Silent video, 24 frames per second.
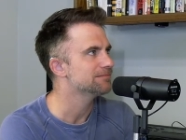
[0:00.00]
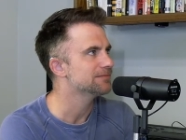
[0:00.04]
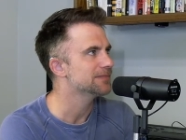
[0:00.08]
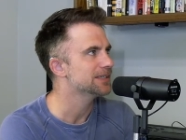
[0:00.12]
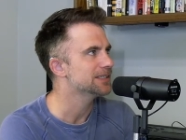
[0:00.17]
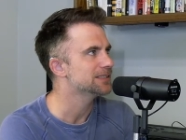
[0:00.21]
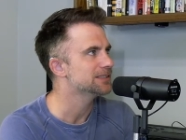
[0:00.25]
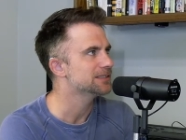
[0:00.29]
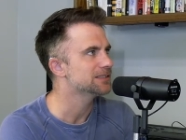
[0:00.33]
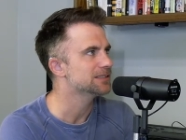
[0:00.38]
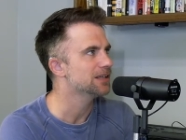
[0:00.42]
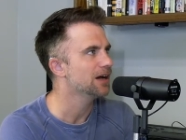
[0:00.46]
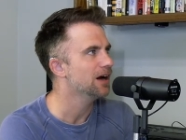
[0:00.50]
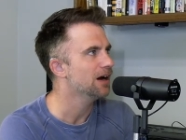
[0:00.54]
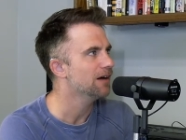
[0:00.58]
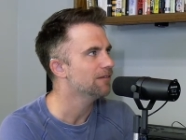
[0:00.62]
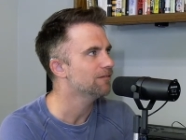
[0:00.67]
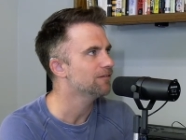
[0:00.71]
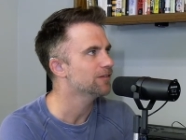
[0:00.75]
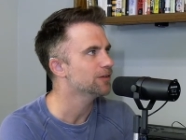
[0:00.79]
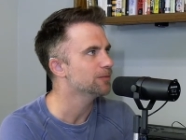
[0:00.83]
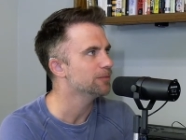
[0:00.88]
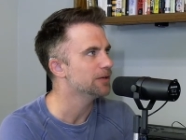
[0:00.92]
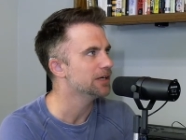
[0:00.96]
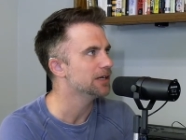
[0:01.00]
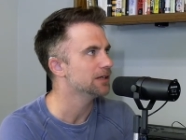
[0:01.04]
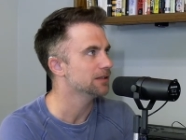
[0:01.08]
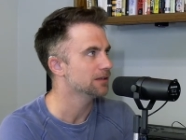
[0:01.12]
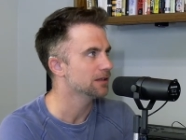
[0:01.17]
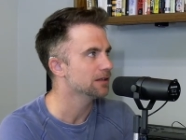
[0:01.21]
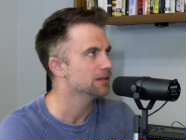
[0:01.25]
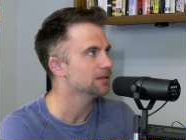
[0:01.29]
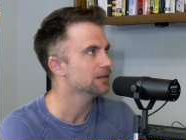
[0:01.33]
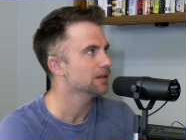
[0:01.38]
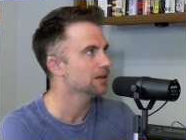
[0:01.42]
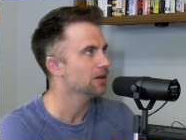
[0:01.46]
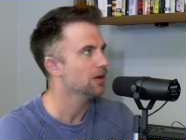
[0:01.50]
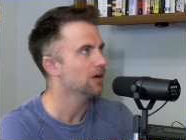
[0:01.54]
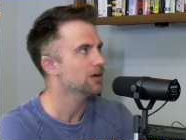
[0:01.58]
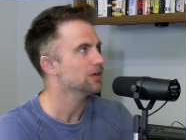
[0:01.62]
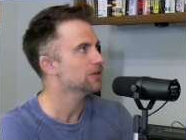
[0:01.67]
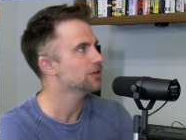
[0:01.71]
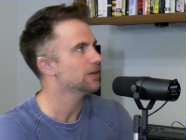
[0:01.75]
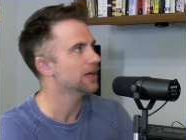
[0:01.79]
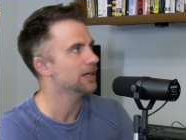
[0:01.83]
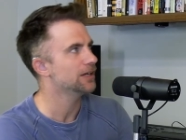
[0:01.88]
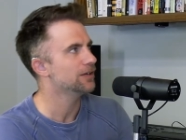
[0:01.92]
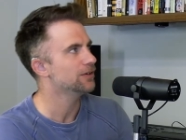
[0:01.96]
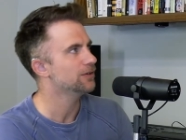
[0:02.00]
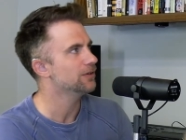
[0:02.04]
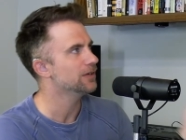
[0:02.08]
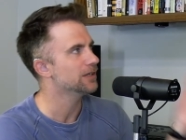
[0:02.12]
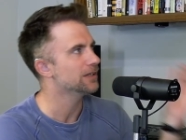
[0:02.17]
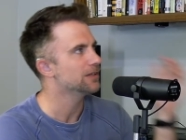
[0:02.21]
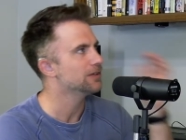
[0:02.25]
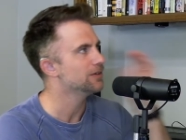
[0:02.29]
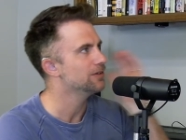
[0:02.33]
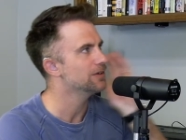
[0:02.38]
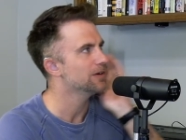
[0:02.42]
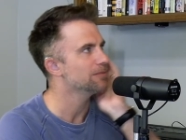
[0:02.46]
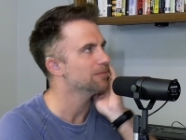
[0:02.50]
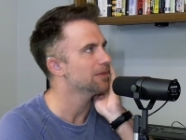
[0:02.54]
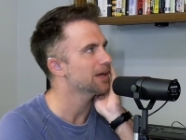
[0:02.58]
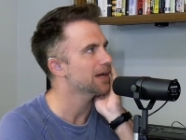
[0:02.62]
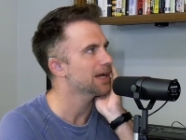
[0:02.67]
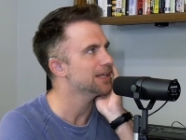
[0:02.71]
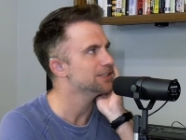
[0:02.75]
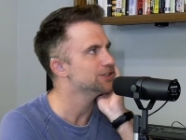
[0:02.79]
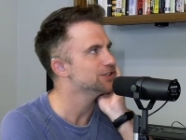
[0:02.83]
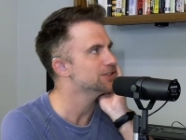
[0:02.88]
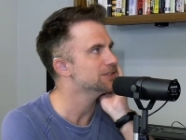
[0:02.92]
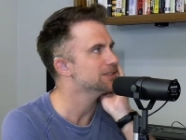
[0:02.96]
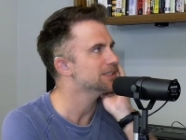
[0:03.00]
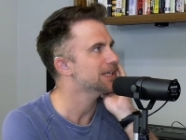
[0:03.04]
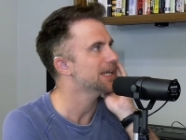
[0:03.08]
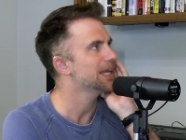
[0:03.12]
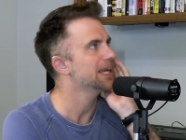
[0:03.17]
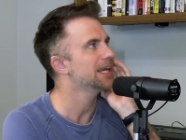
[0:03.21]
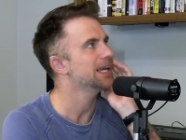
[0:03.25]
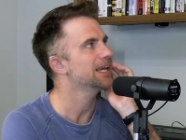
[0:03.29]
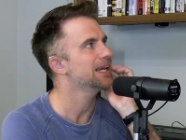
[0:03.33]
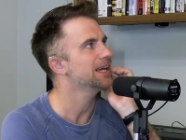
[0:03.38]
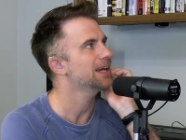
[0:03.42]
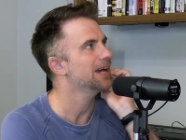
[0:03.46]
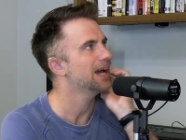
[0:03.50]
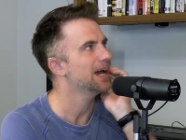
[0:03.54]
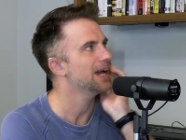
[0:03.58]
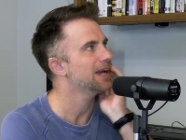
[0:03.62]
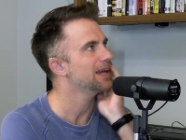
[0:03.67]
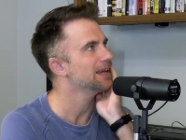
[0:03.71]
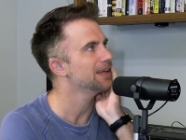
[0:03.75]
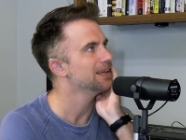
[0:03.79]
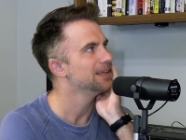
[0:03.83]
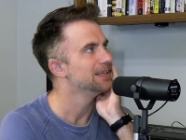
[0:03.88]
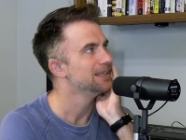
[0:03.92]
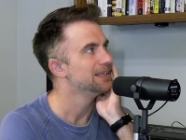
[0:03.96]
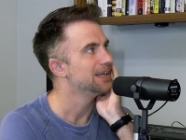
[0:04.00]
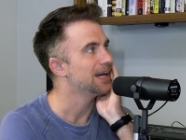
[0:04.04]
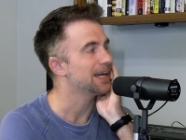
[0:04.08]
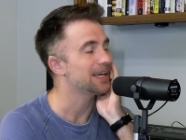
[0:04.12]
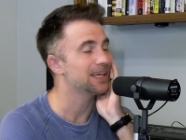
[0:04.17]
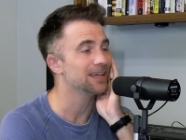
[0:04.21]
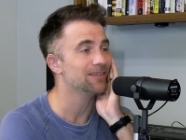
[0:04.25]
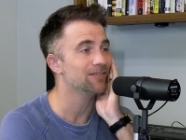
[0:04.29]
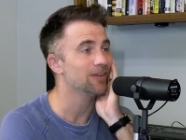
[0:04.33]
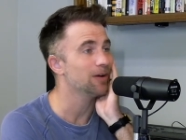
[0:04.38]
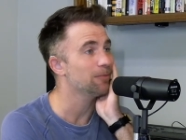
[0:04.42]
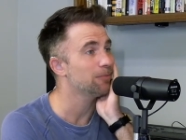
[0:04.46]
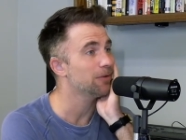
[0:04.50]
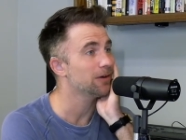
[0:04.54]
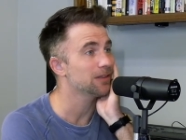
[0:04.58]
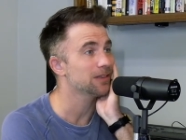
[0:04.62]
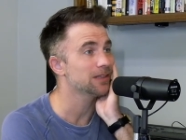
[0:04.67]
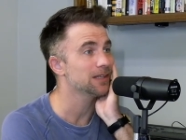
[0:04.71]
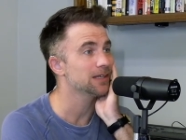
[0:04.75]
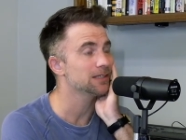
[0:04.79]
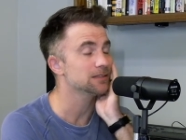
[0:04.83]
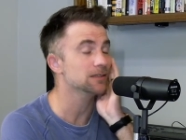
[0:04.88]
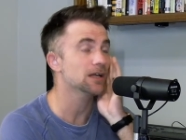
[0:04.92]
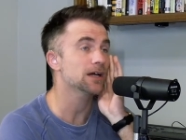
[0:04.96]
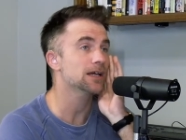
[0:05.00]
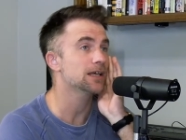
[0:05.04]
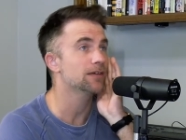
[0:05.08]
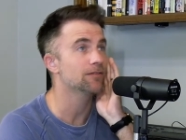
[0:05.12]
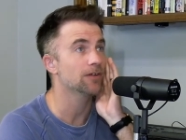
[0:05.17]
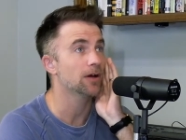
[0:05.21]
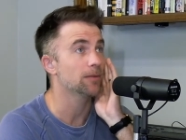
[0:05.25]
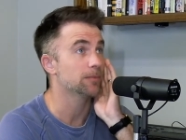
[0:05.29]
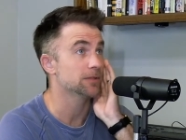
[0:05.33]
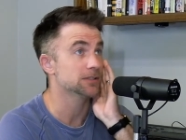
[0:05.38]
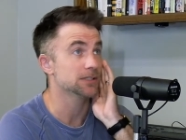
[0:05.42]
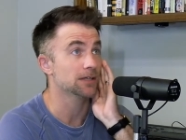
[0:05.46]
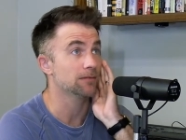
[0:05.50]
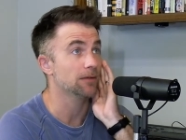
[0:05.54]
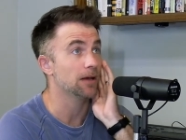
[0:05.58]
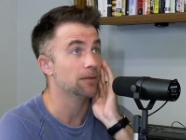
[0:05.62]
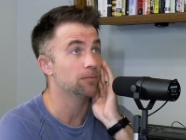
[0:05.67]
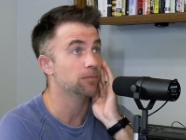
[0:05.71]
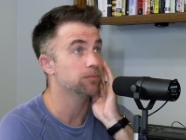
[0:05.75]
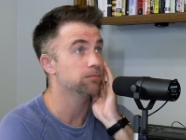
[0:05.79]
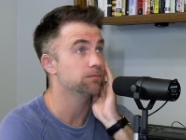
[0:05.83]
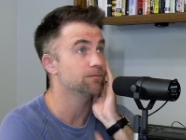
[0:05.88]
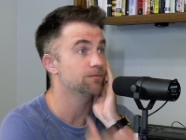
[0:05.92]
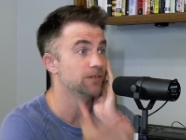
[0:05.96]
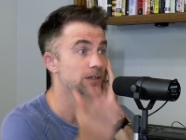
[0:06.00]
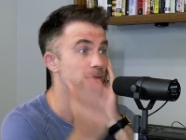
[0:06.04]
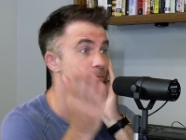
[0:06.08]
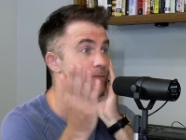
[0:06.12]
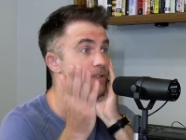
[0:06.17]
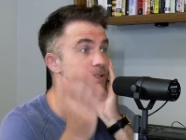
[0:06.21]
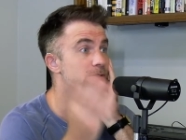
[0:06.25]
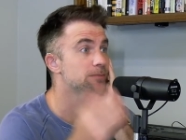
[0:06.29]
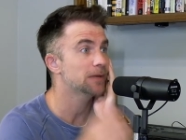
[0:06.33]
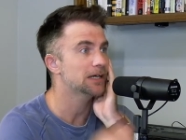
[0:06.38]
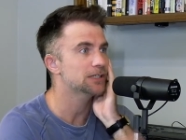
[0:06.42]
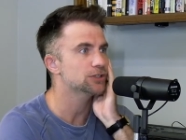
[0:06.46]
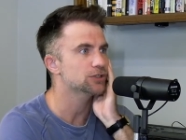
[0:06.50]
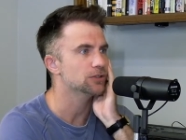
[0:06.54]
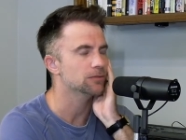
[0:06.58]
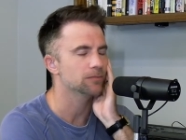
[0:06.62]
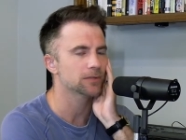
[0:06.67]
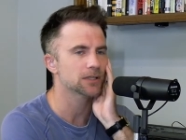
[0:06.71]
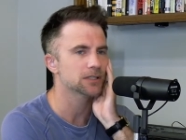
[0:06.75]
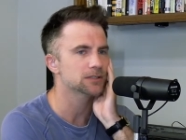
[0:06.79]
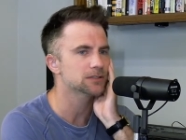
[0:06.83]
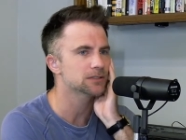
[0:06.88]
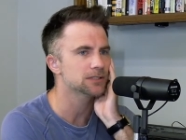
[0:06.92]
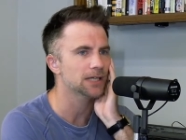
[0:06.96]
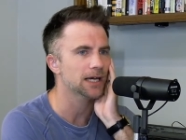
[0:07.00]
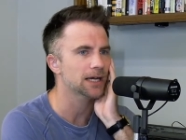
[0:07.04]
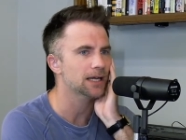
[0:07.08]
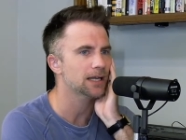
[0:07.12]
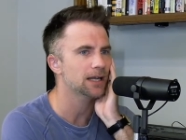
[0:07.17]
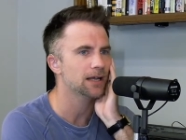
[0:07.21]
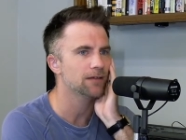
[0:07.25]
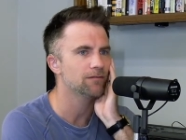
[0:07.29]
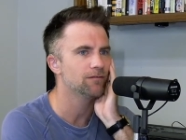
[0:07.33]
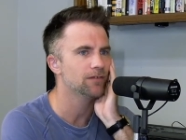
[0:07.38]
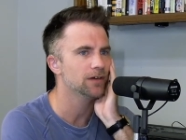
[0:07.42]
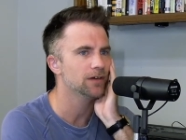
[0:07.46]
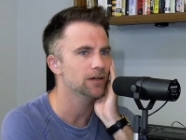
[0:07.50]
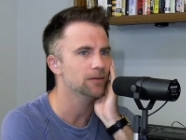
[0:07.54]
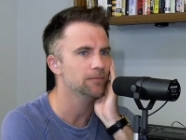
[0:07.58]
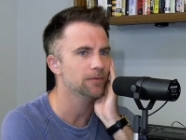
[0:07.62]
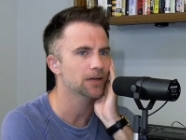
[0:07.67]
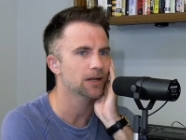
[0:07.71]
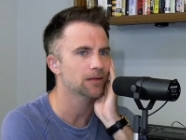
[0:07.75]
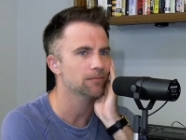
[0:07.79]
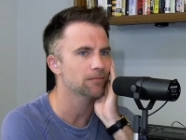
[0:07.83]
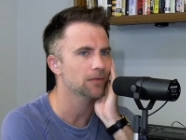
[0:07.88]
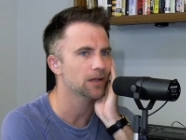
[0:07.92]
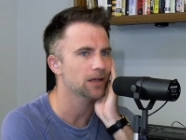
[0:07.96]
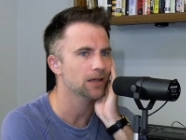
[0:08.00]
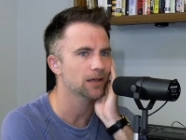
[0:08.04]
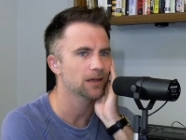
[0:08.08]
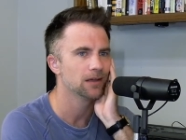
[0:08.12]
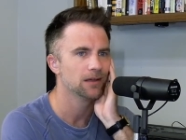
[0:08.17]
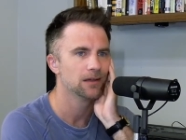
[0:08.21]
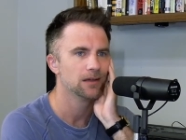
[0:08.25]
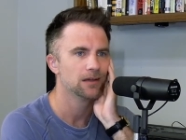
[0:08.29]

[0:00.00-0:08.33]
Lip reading: It's tough for me. The longer I do it too, I'm like, I just can't. I give up on things. Not give up because I filmed a special, but the second I film it, I'm like,